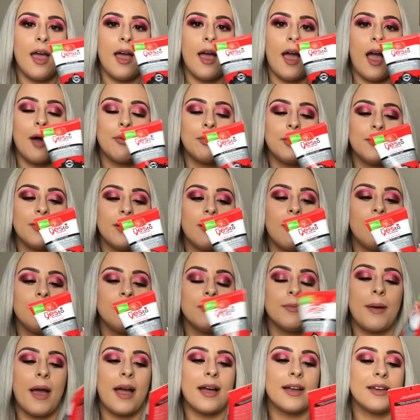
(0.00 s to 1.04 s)
However,
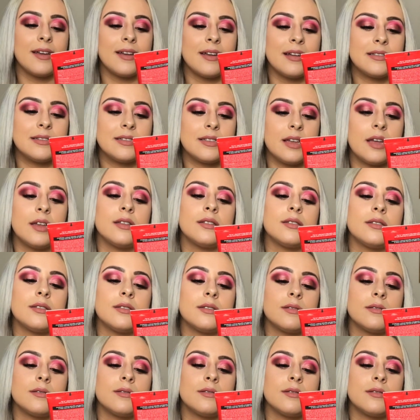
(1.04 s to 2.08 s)
on the packet it
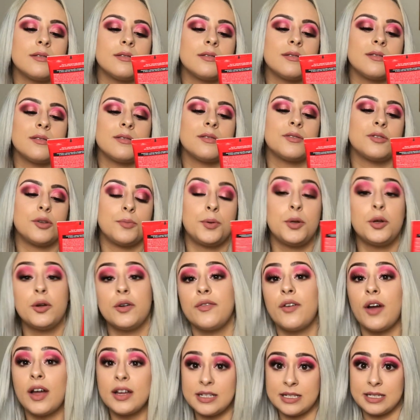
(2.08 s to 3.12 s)
says to
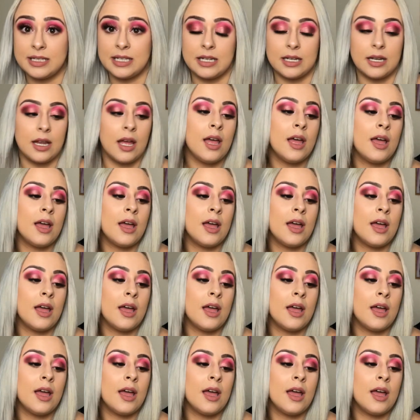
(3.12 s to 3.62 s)
purify your skin.